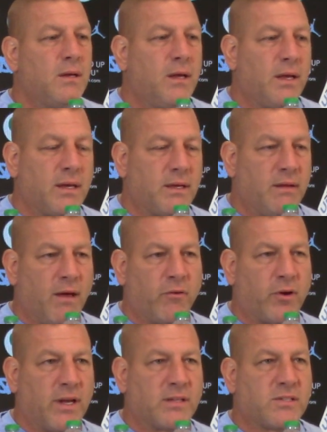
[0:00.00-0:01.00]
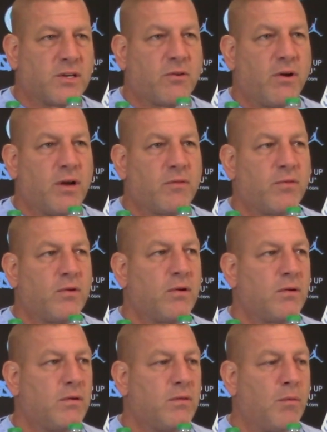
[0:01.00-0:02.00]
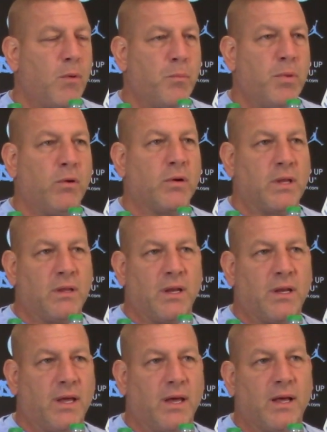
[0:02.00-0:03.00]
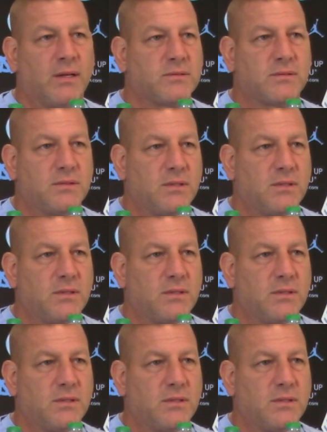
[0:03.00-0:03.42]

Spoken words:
he never gets the credit for the mobility that he has.